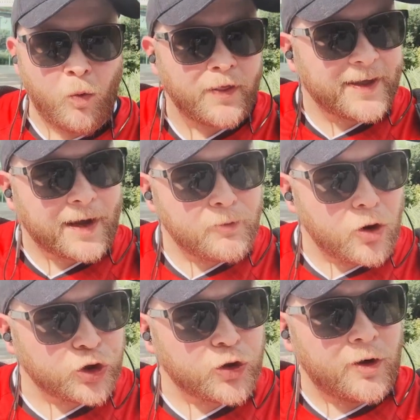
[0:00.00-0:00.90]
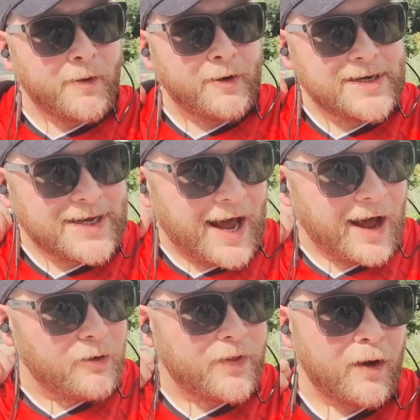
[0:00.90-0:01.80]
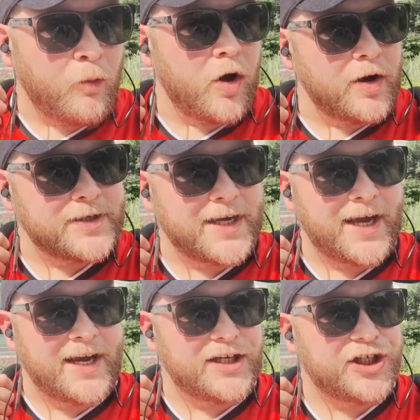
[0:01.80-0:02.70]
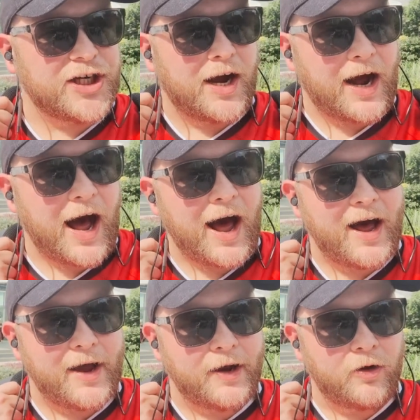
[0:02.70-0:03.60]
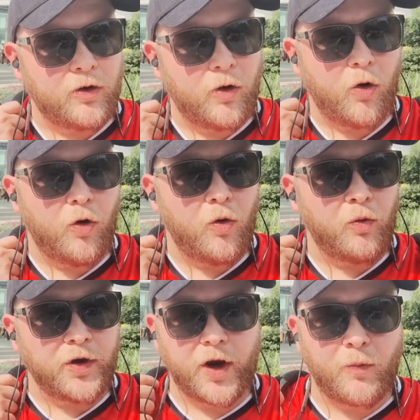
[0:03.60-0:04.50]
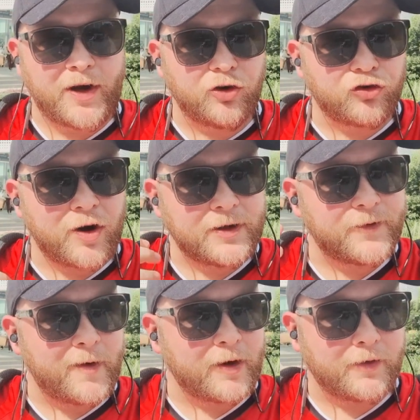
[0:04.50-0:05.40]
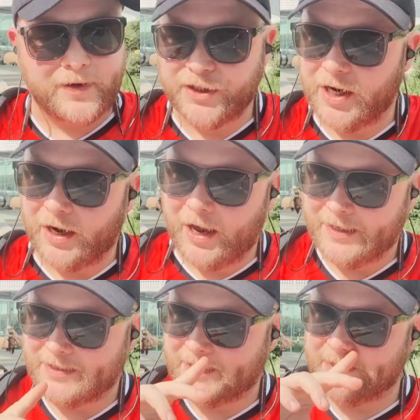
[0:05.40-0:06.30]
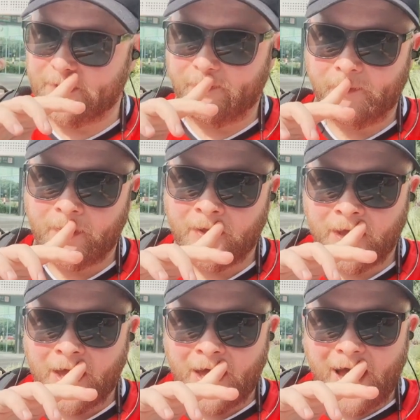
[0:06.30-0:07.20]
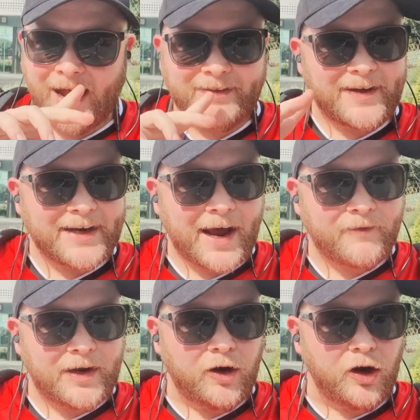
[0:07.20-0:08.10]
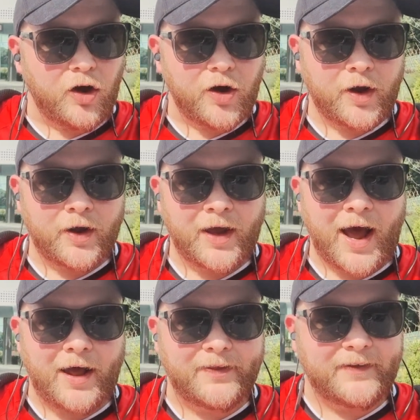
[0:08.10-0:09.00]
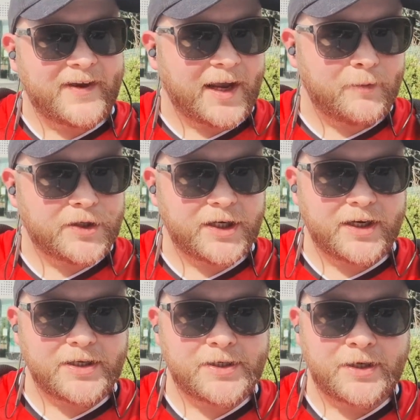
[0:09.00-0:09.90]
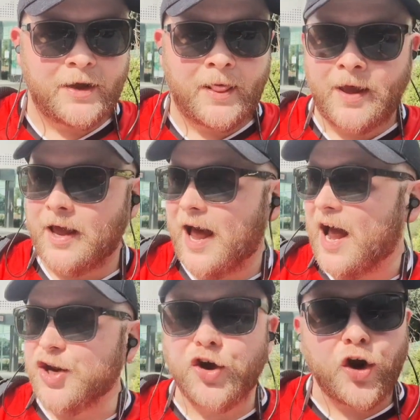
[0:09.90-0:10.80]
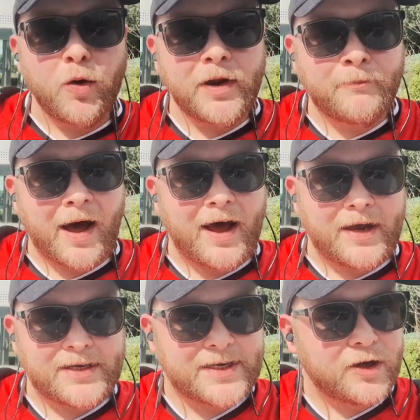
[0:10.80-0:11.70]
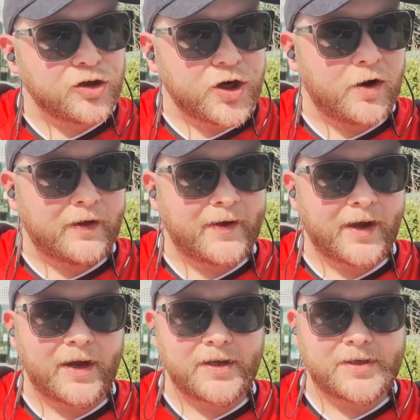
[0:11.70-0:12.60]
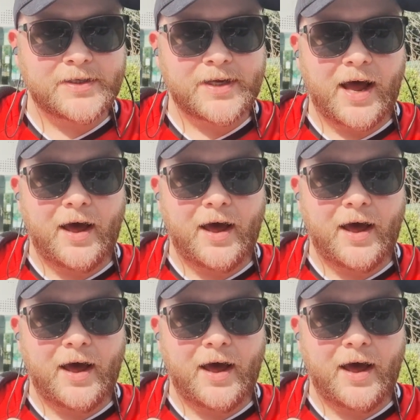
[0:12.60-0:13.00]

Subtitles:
One thing I'm not sure about is how that works in Shanghai, or when you're transferring onto the Shanghai system. I did have a little look at the ticket machines, and you can only buy single journey tickets